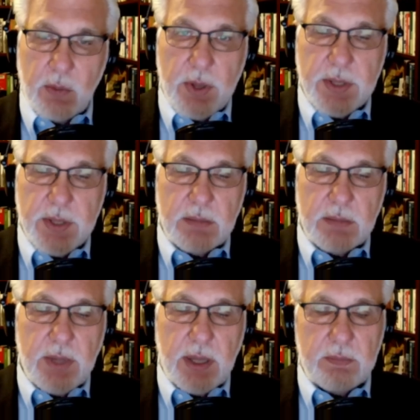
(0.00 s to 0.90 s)
ones
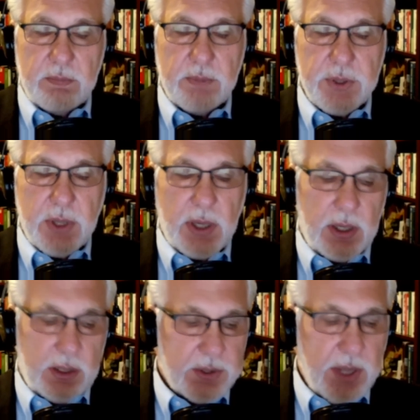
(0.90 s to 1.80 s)
they
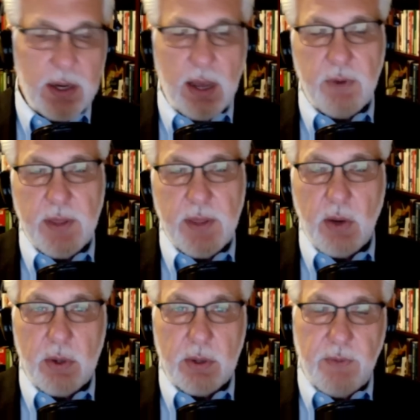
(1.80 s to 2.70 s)
signed off on,
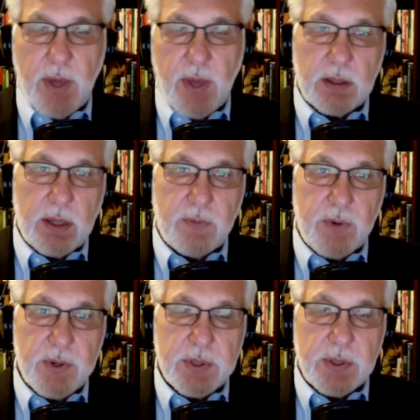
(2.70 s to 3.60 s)
they'll go into effect on the
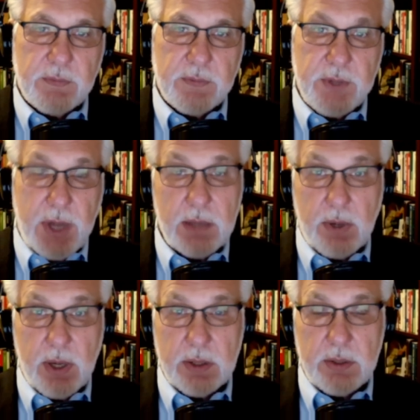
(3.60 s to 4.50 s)
1st of
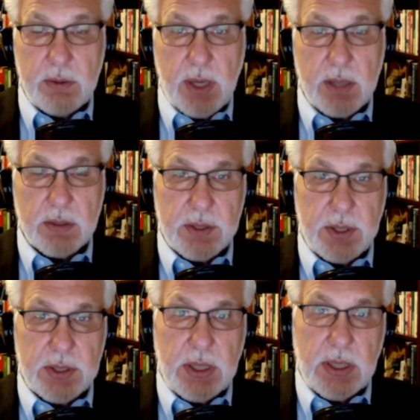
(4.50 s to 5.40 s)
January,
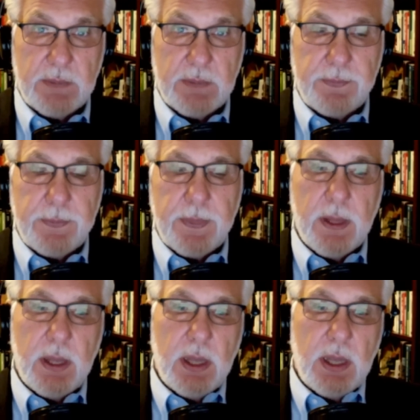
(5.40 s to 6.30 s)
2016.
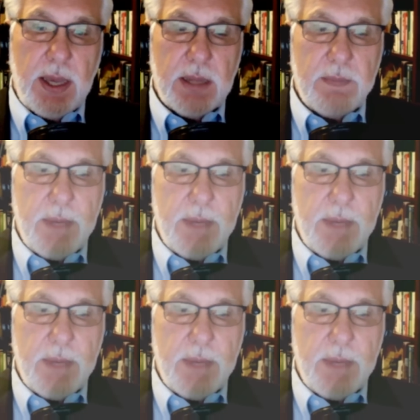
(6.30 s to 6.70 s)
In the